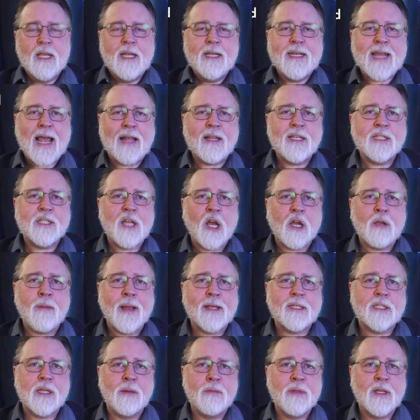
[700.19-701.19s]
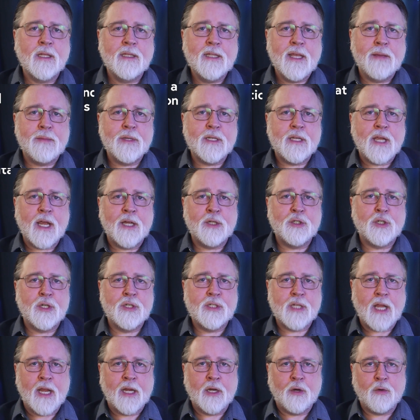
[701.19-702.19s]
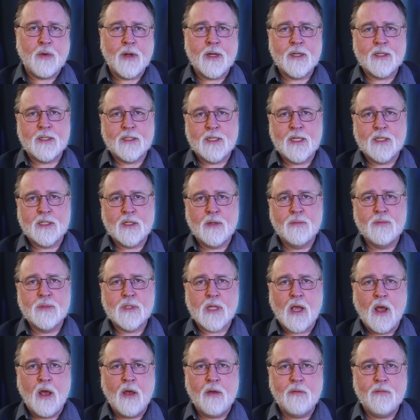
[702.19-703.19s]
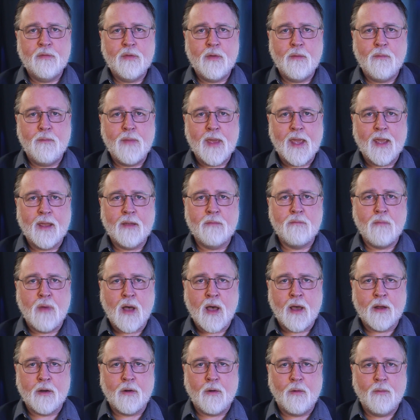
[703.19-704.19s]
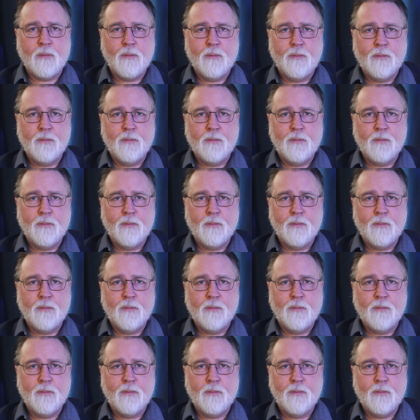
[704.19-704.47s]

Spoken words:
Now let's talk about some of the limitations and criticisms of the big model.